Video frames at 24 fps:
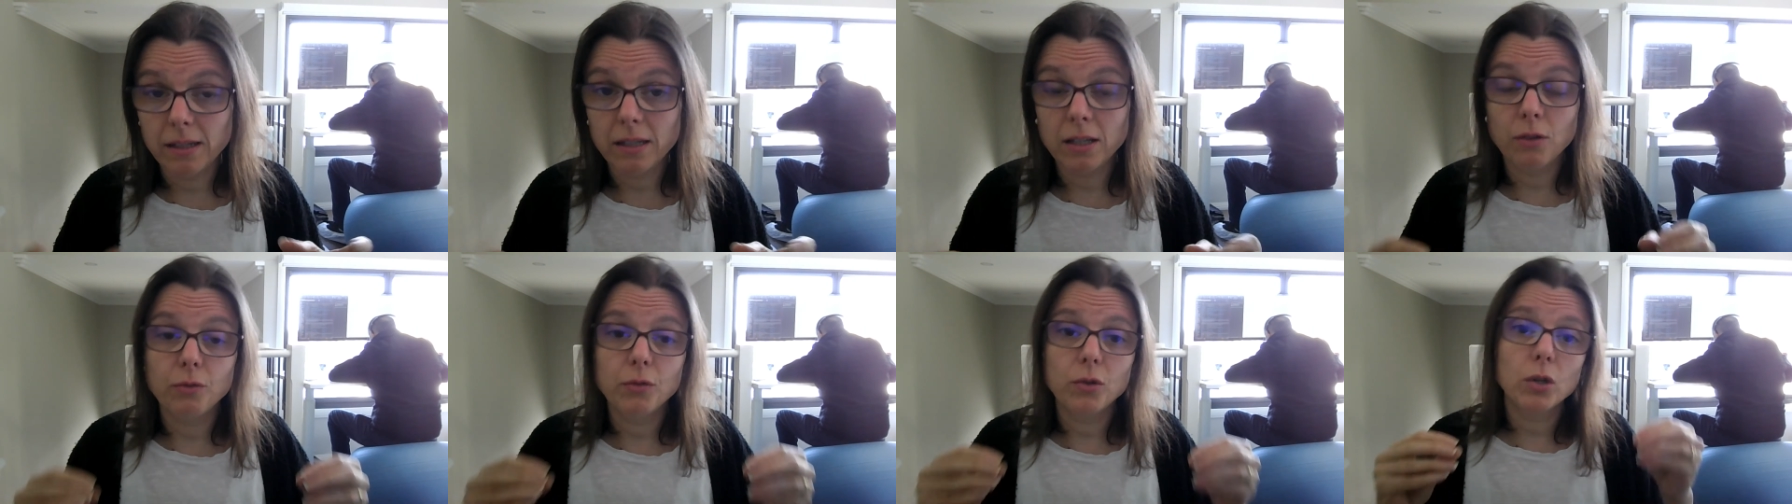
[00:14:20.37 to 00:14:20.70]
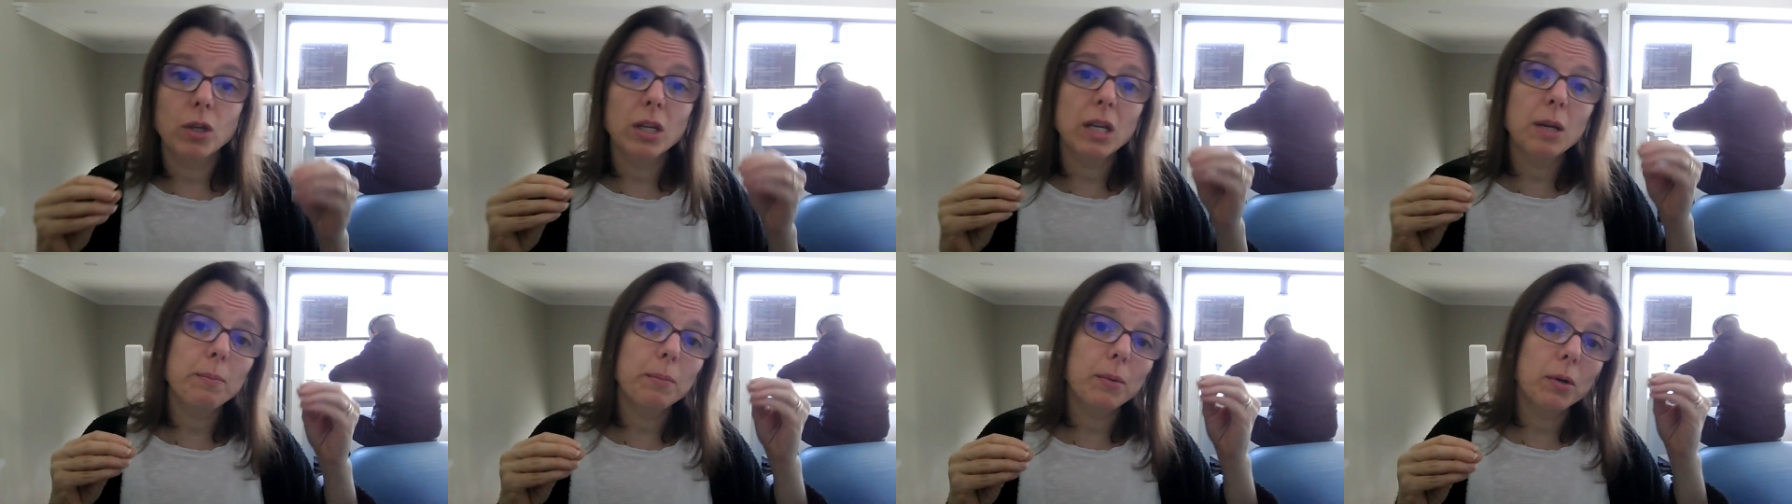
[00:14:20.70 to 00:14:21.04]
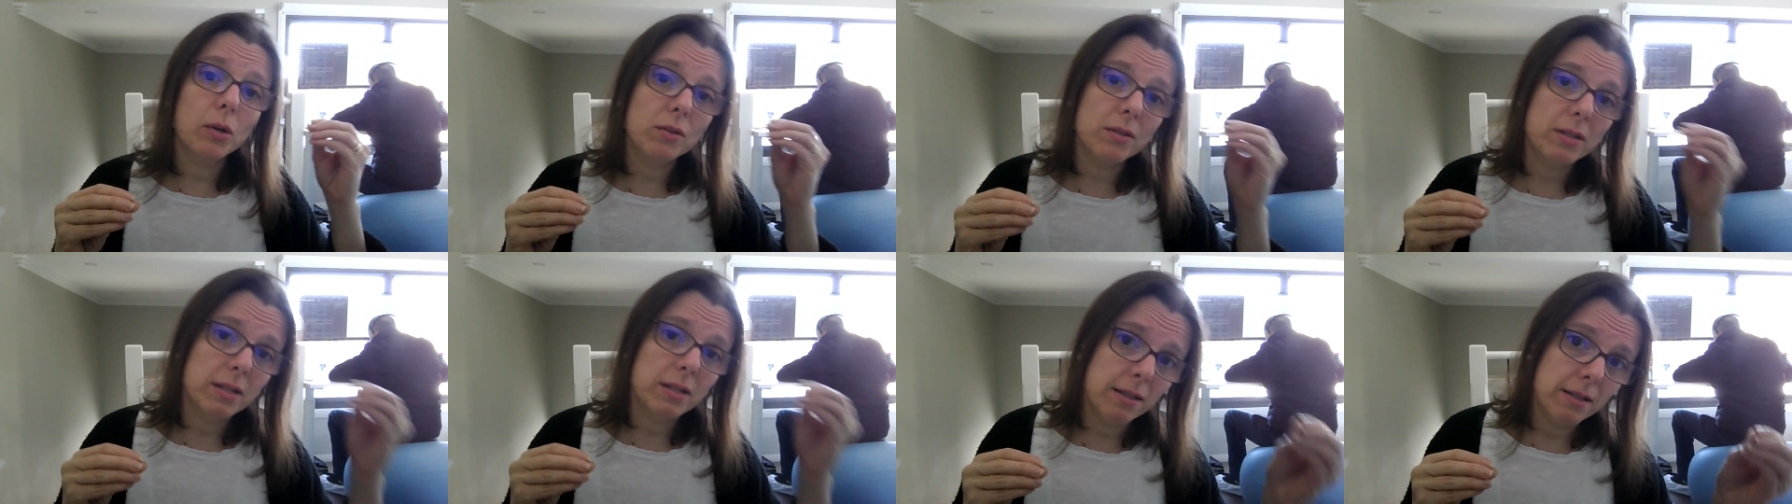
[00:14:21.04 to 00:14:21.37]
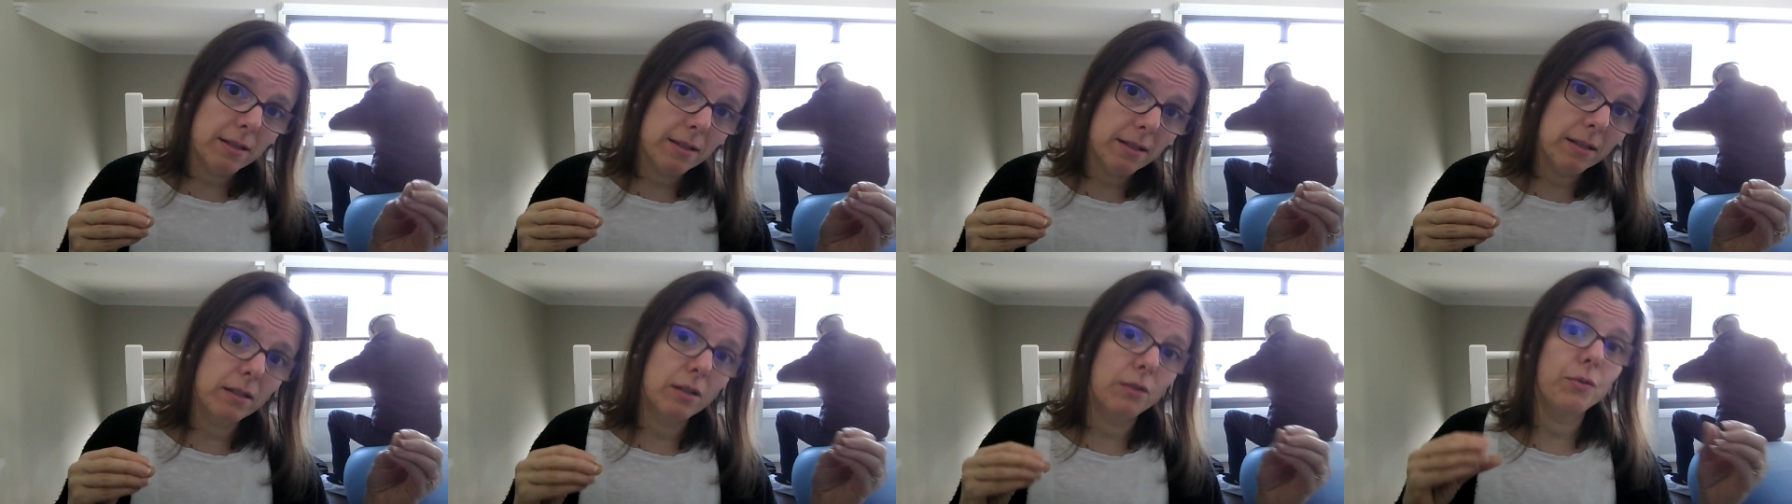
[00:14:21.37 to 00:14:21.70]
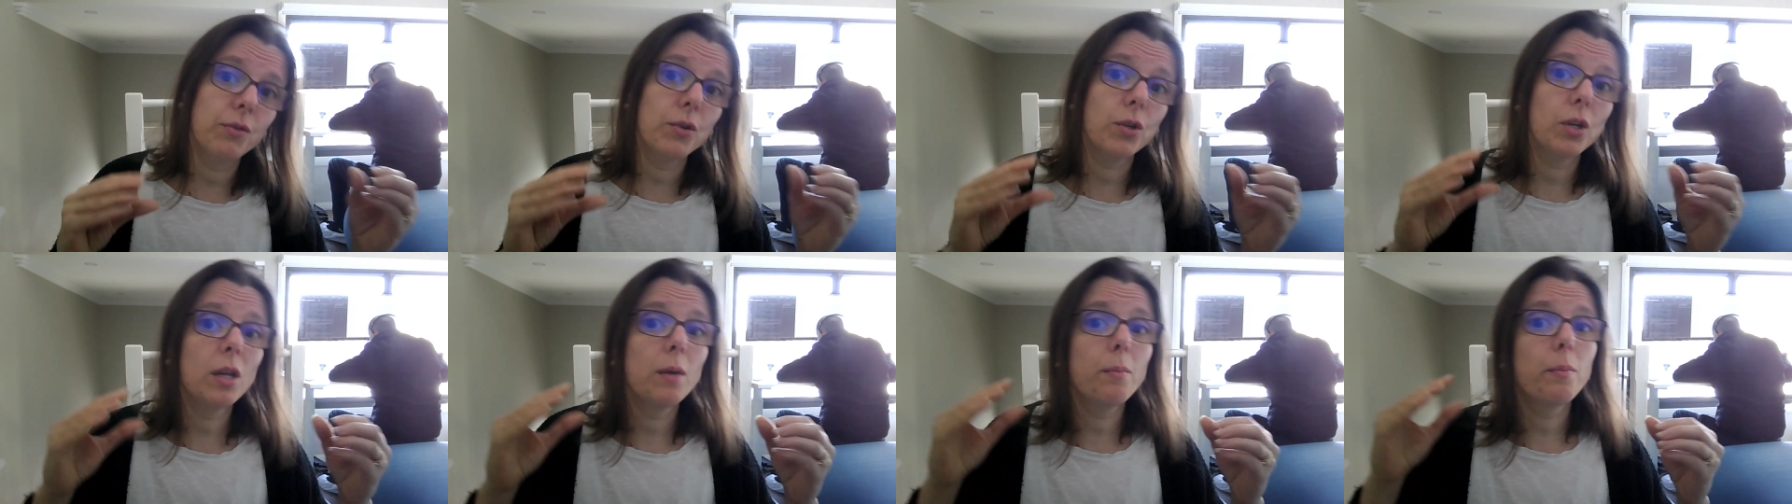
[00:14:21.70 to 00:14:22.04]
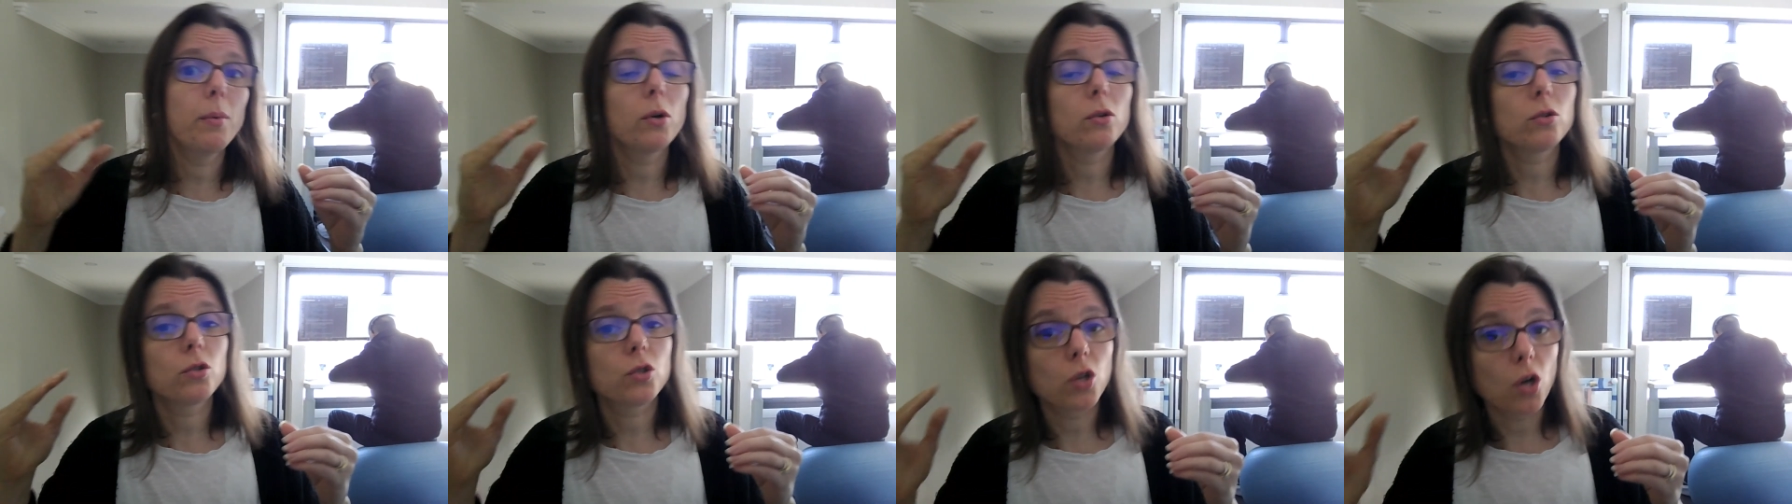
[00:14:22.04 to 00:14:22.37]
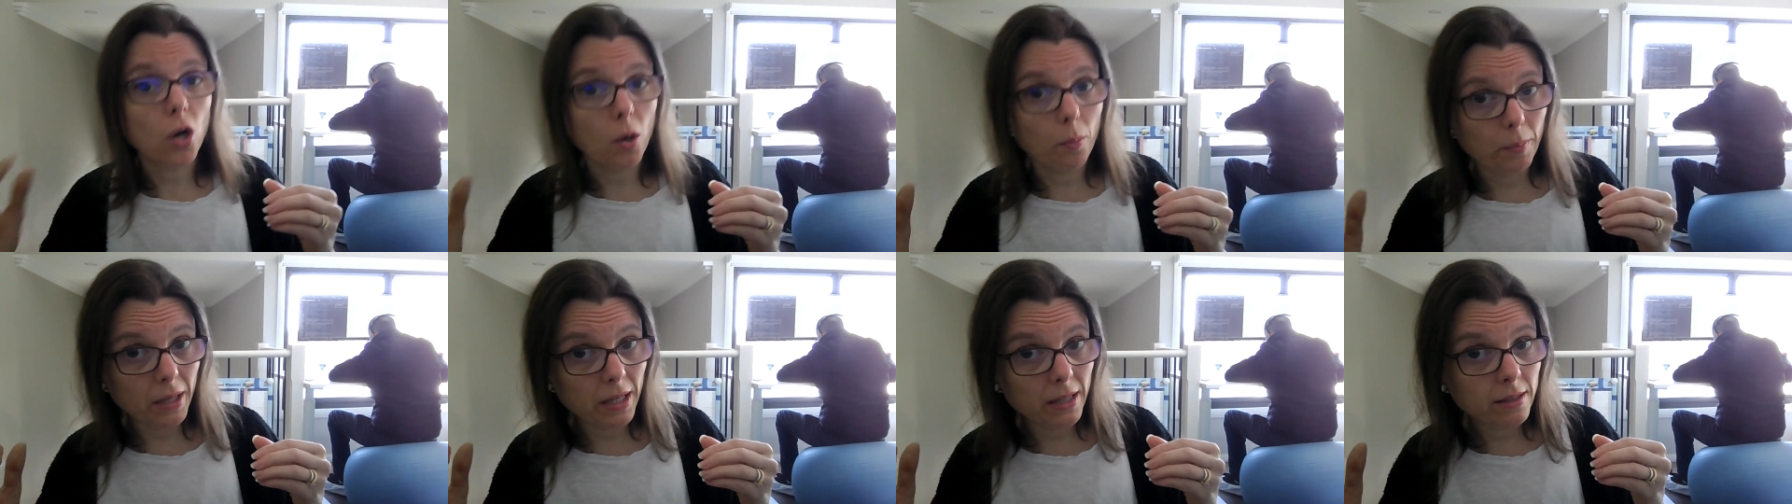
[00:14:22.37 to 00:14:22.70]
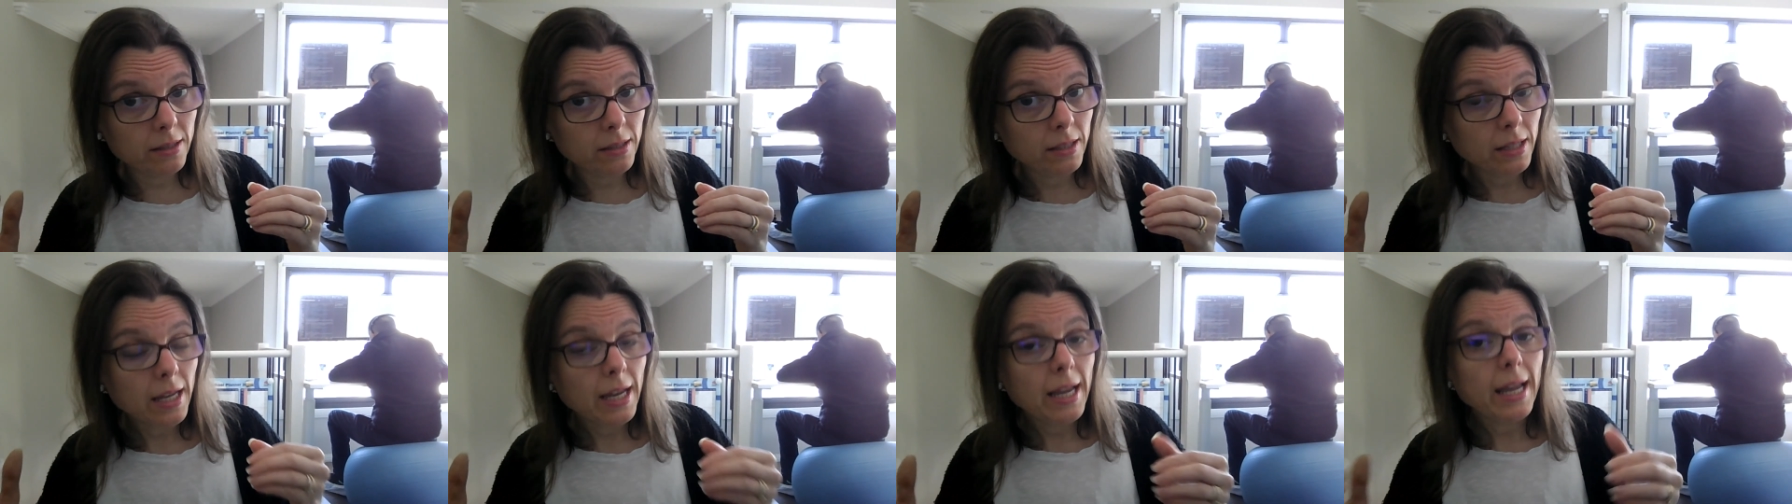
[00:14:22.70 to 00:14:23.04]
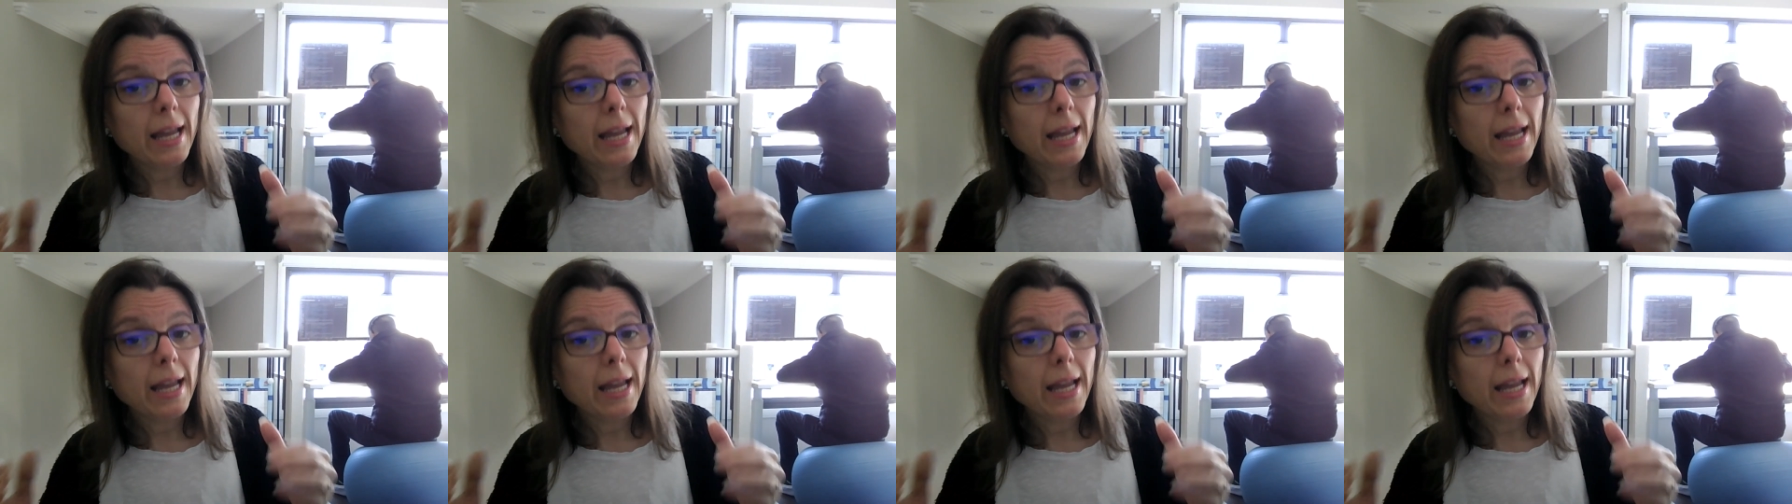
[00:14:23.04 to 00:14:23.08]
If you keep consistent, if you keep on topic,